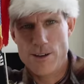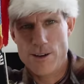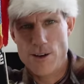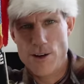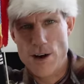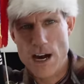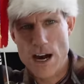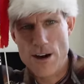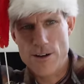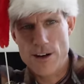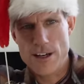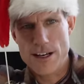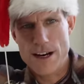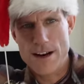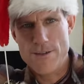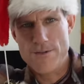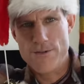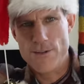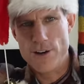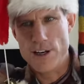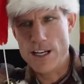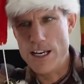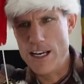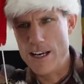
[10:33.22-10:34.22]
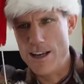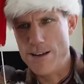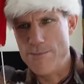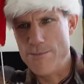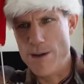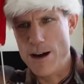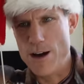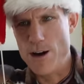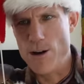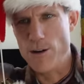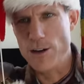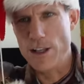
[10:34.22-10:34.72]
Oh, how could I forget
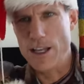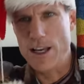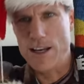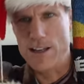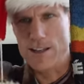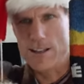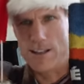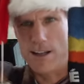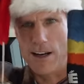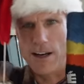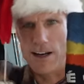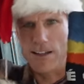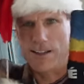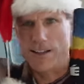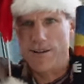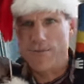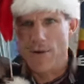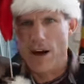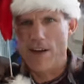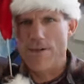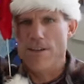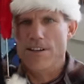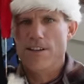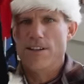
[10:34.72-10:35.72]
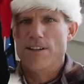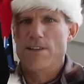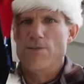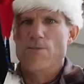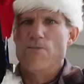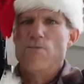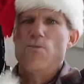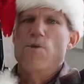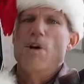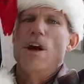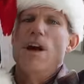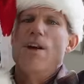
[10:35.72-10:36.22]
my Olay socks? I'm obviously
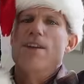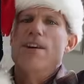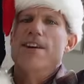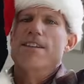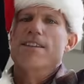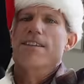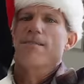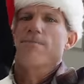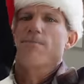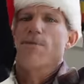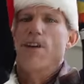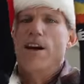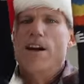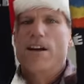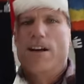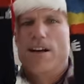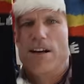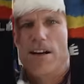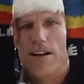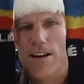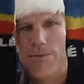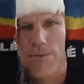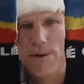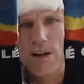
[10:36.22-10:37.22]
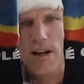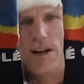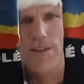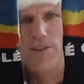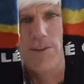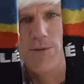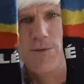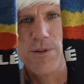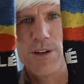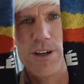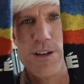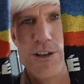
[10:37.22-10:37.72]
wearing them right here, but I
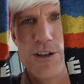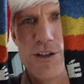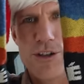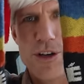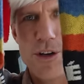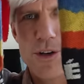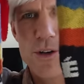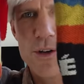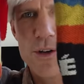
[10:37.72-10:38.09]
also want to show